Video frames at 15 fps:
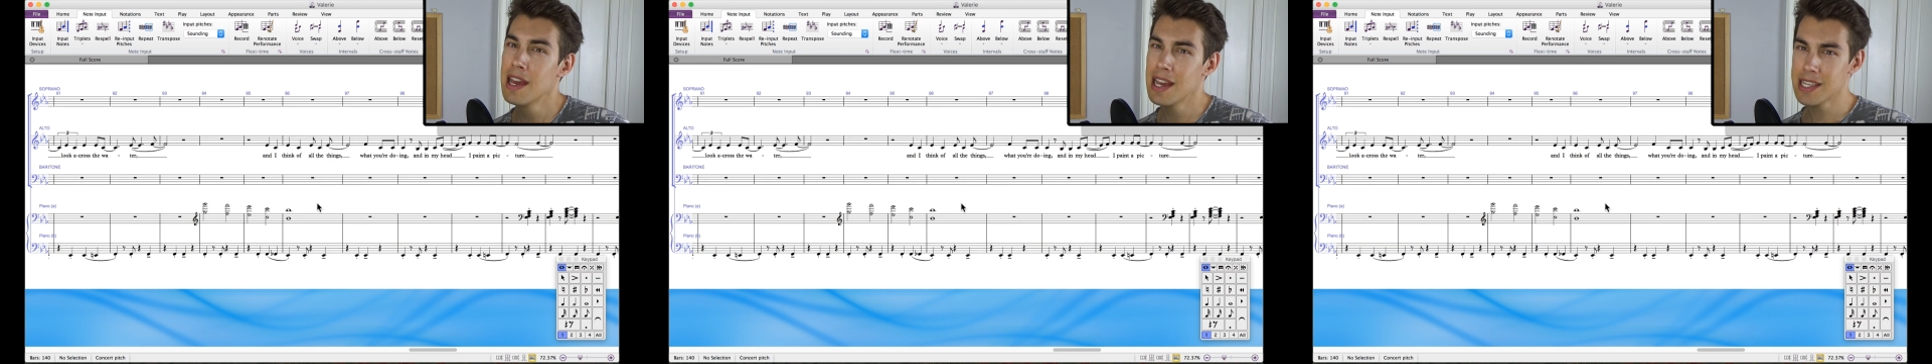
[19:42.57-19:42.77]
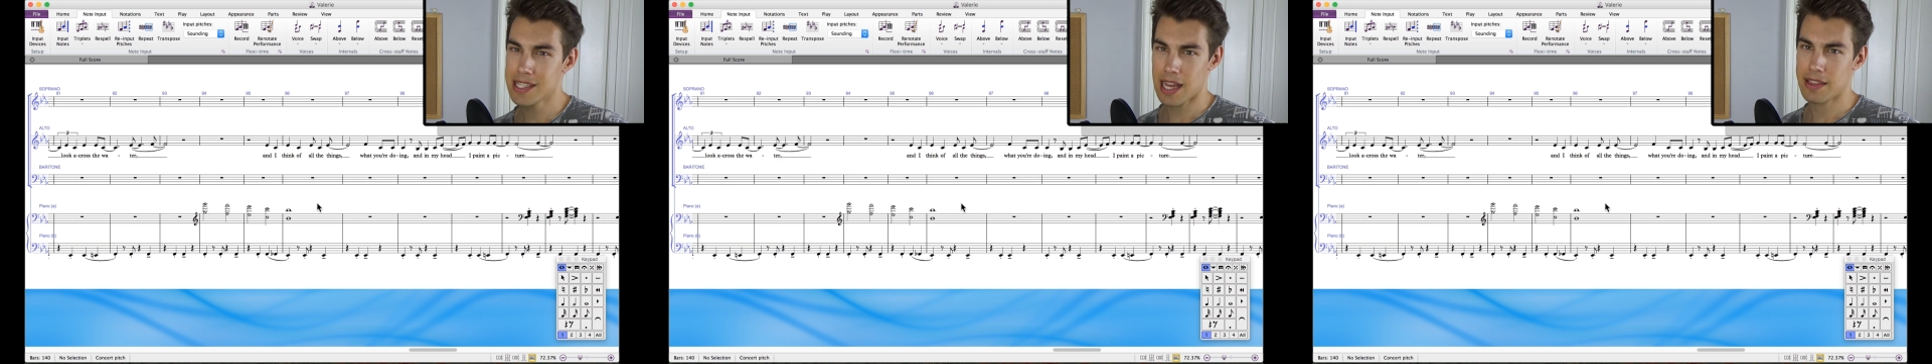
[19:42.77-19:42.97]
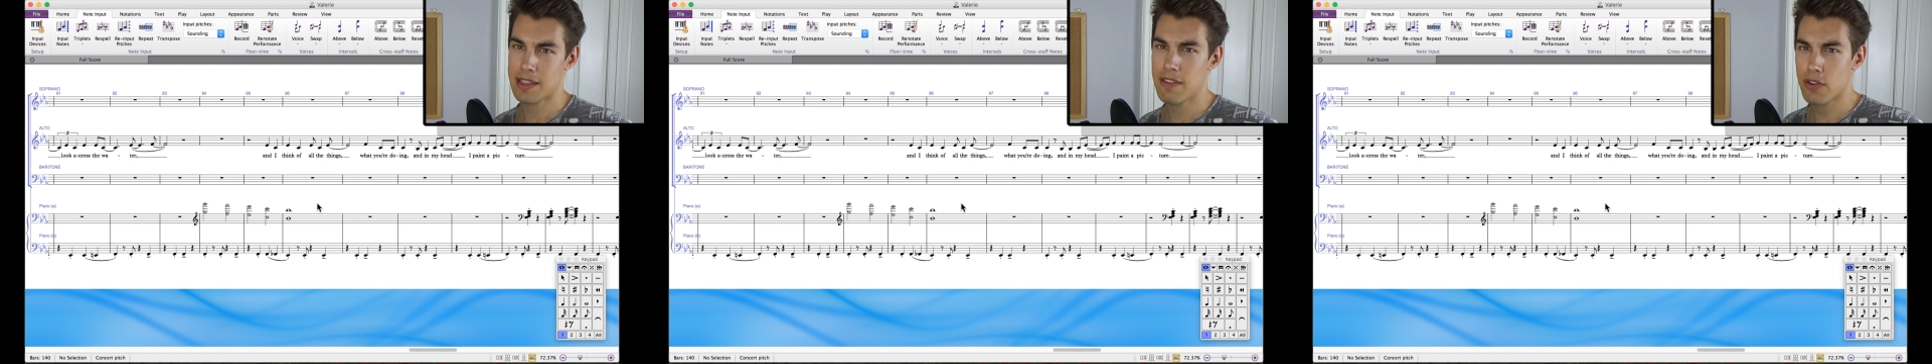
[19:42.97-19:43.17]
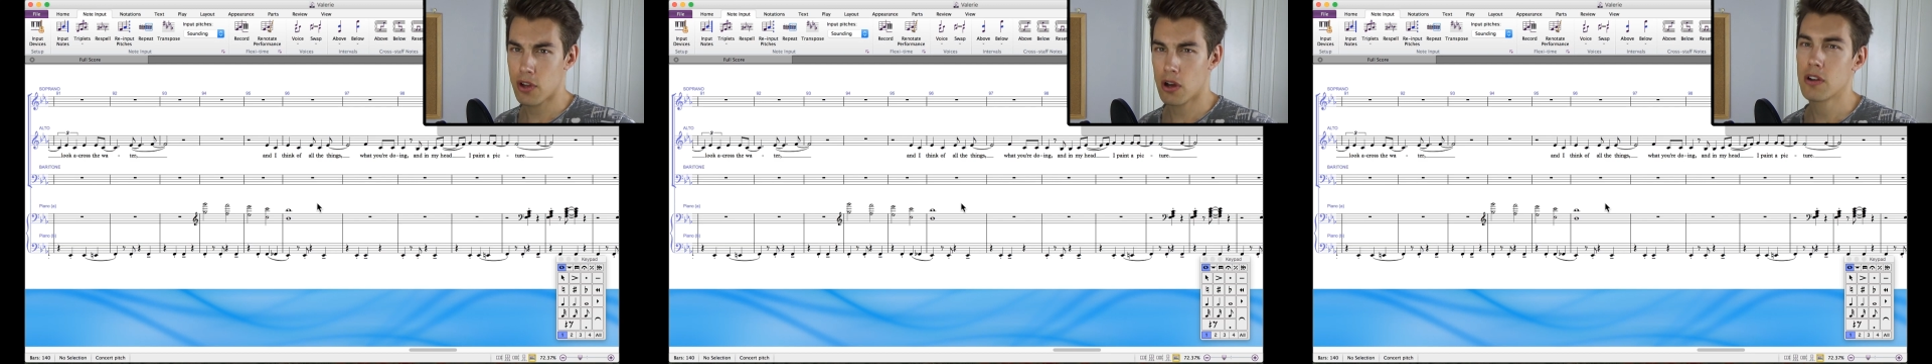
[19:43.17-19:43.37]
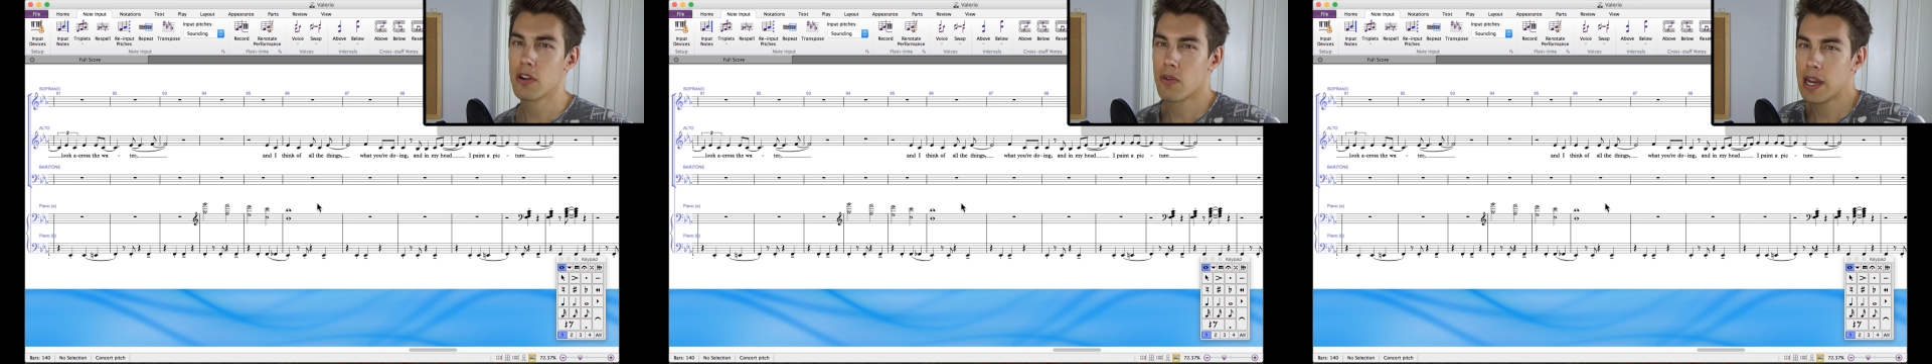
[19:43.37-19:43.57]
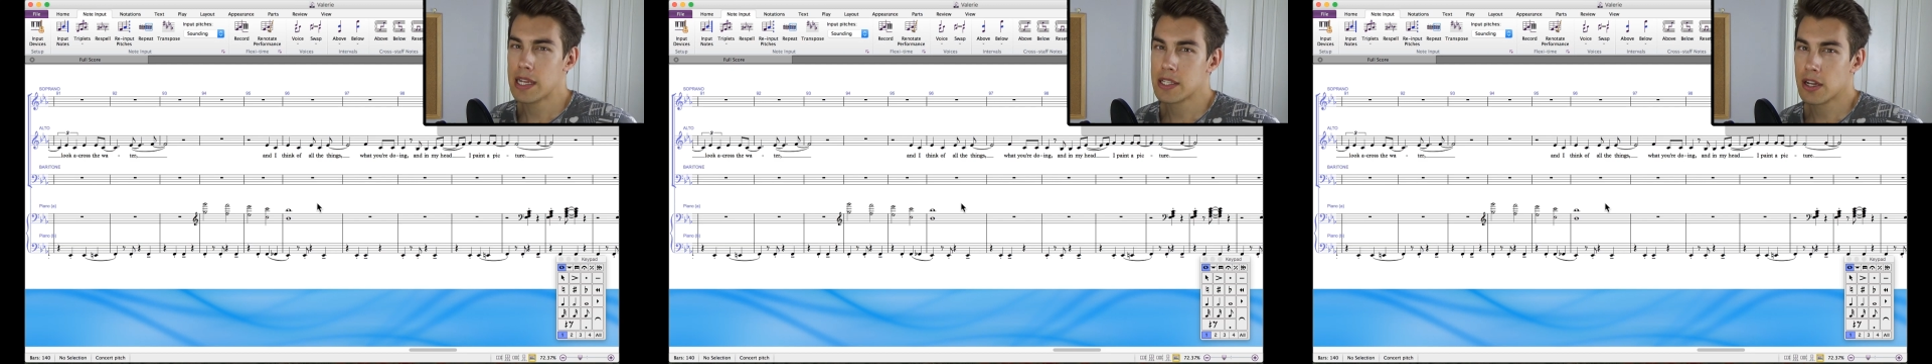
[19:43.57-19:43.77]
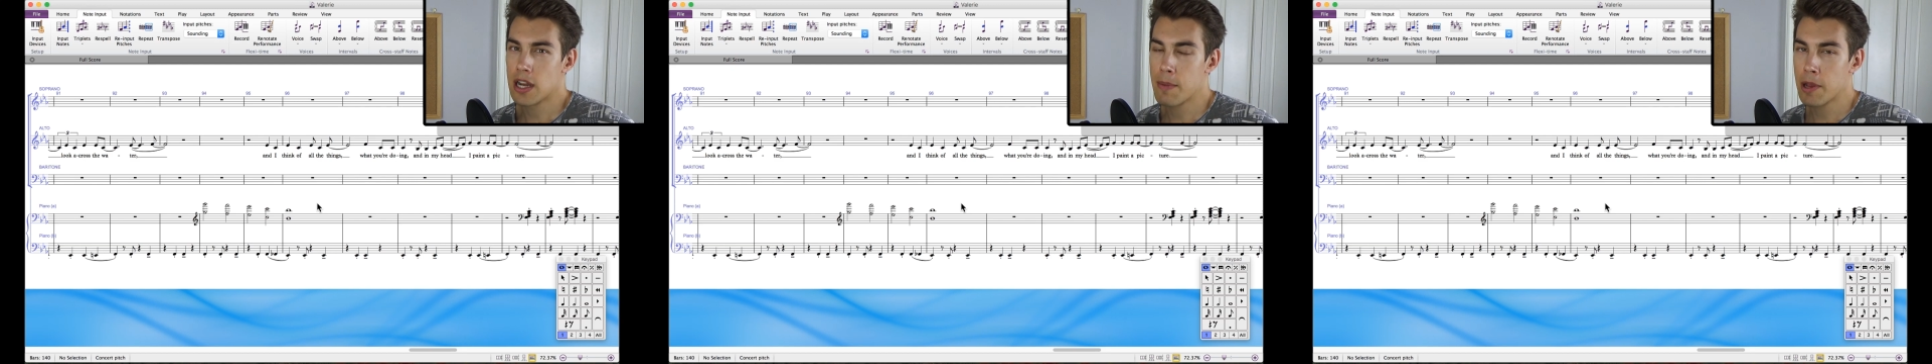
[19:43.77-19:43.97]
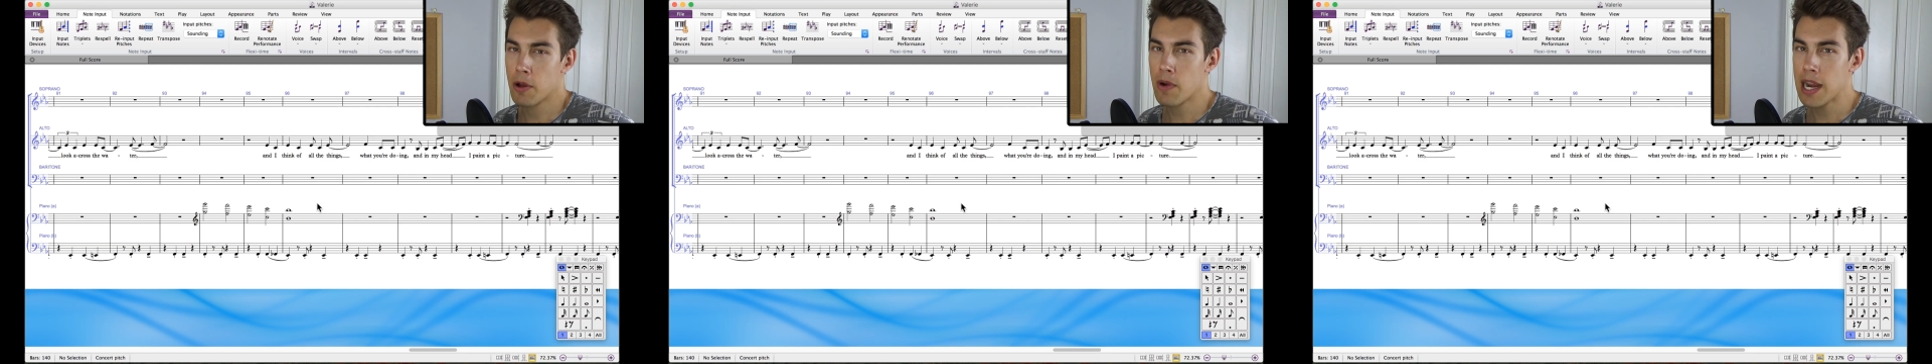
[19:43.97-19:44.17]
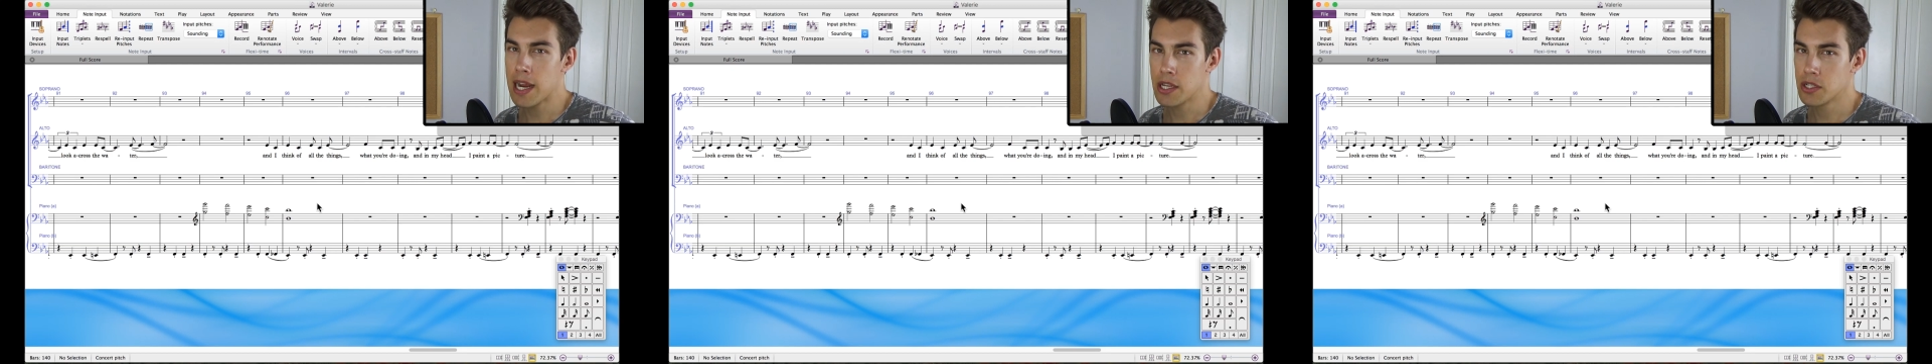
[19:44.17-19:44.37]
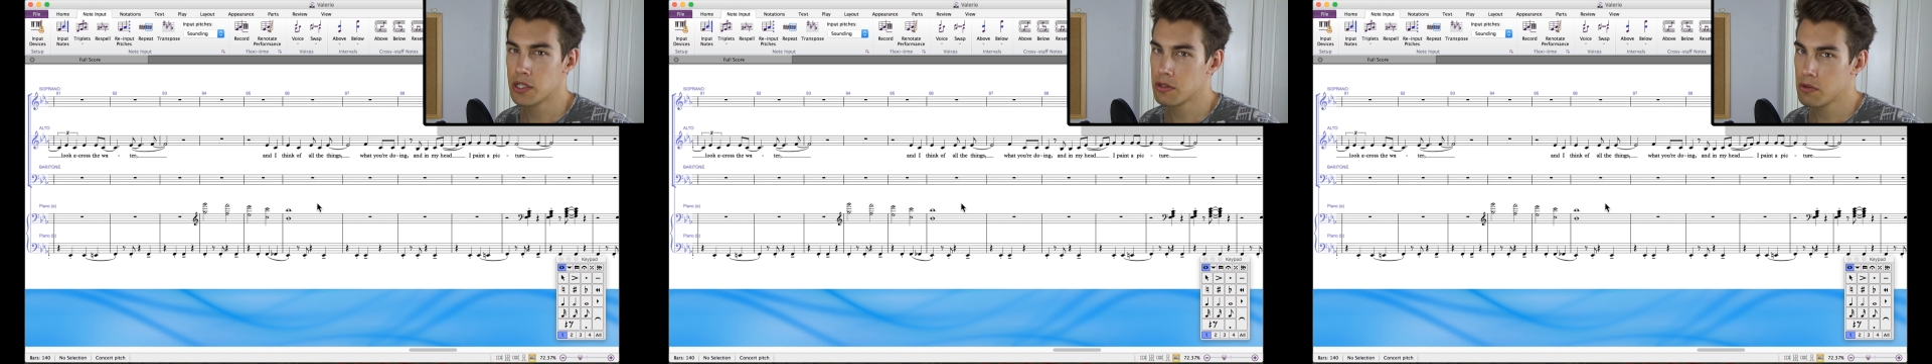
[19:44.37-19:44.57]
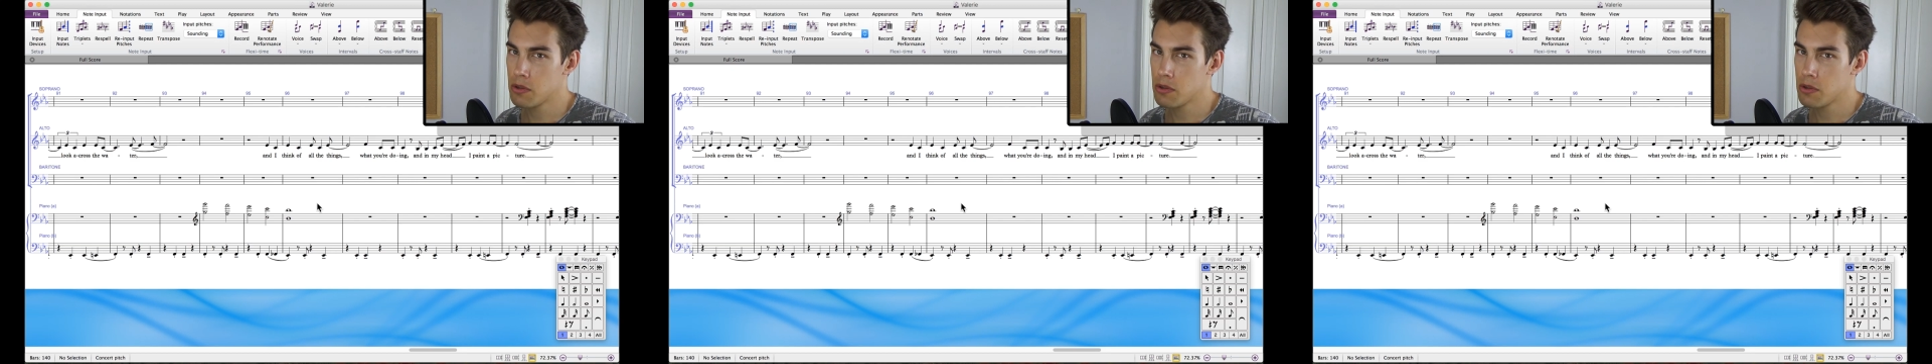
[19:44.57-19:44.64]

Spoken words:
is that they've got great dynamic range.